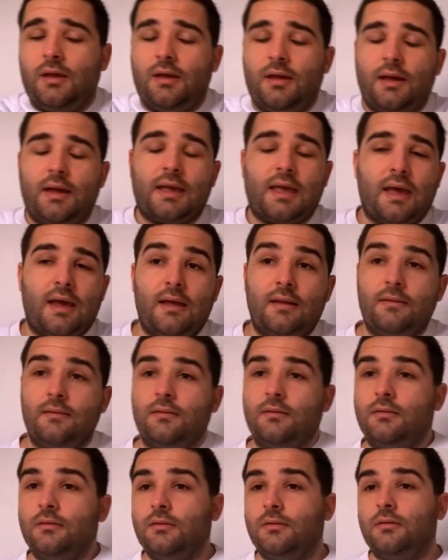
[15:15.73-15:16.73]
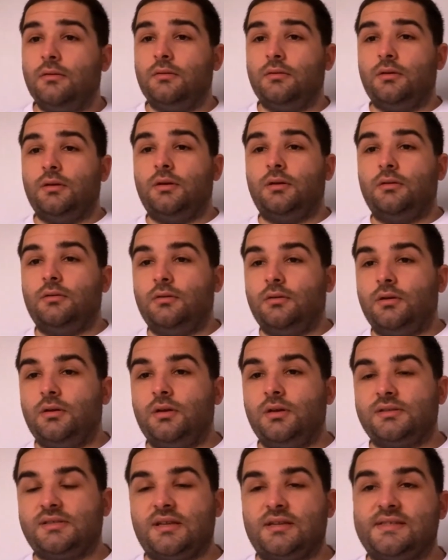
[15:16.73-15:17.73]
Again,
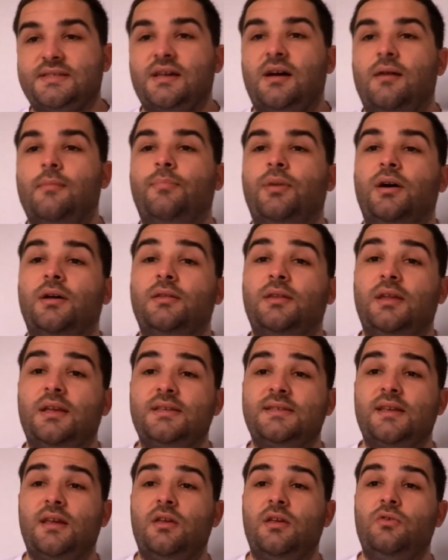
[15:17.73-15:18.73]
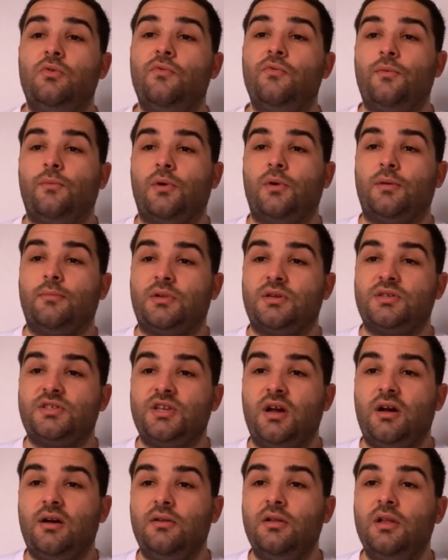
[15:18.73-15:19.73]
it's a Stampa. They say Juve want
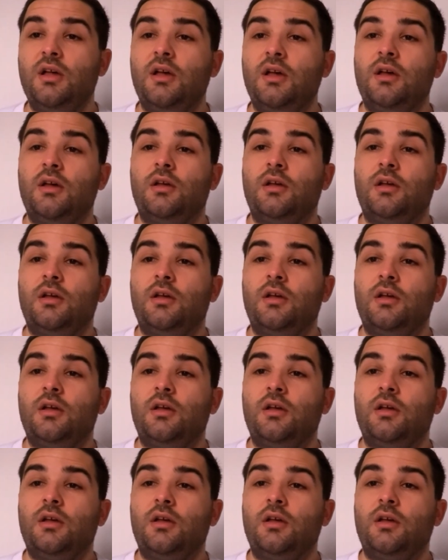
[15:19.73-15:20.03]
Martial.